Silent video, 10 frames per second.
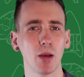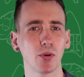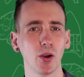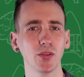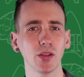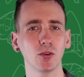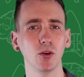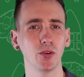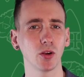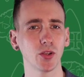a process
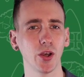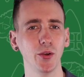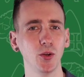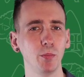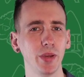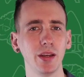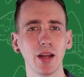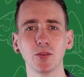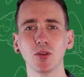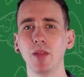called nocturnal
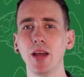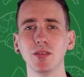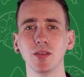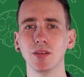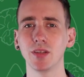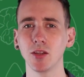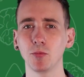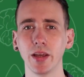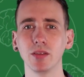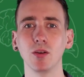penile tumescence takes
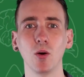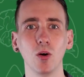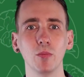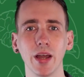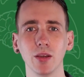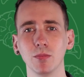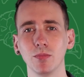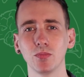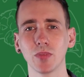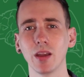place in all men.
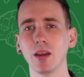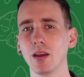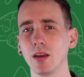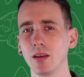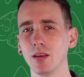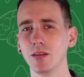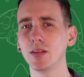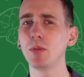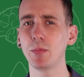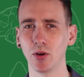
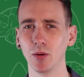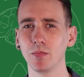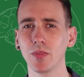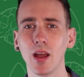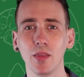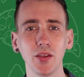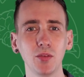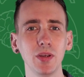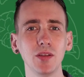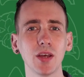Simply put,
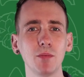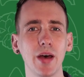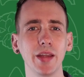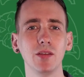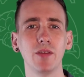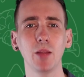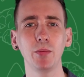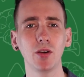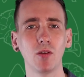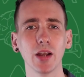this means that men
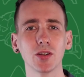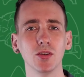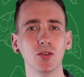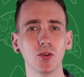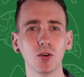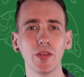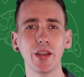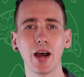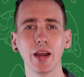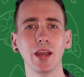develop an erection during
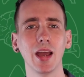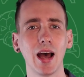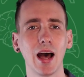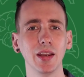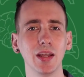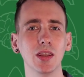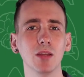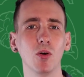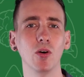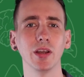the night and in
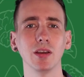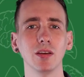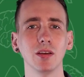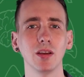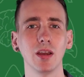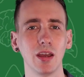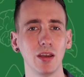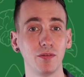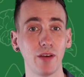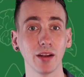the morning.
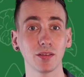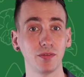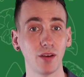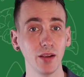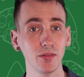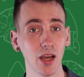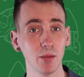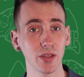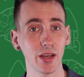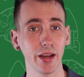In fact, 5
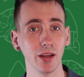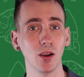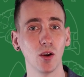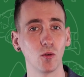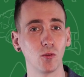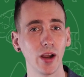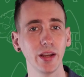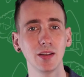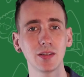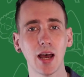times a night,
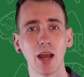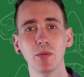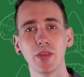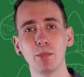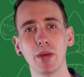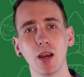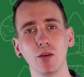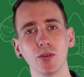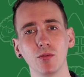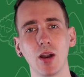right in time with their
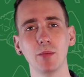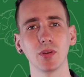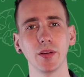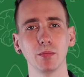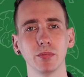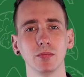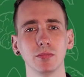periods of REM sleep.